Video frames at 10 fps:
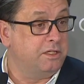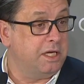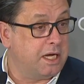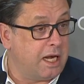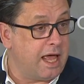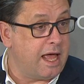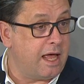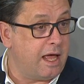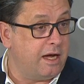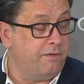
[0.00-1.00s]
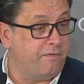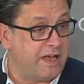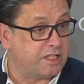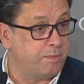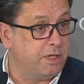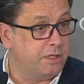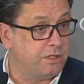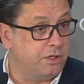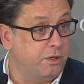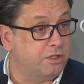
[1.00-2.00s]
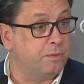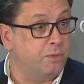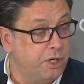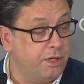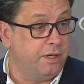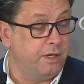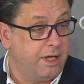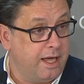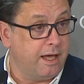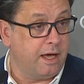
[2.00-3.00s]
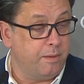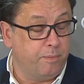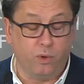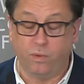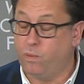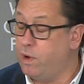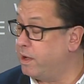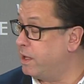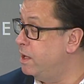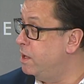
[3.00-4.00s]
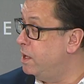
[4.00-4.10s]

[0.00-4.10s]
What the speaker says: declare an investment to do some good here, an important work.